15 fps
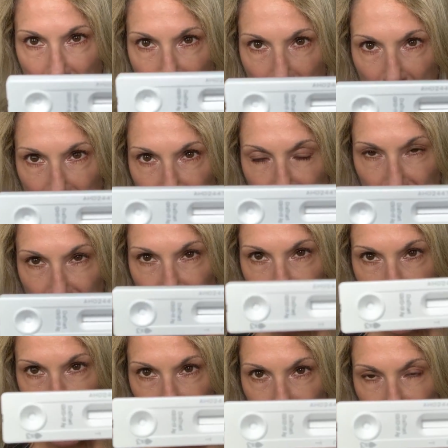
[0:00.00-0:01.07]
on
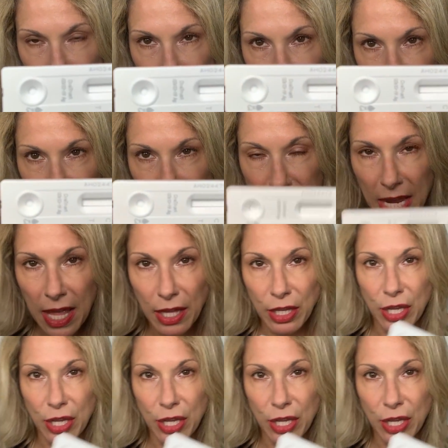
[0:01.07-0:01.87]
there and it'll tell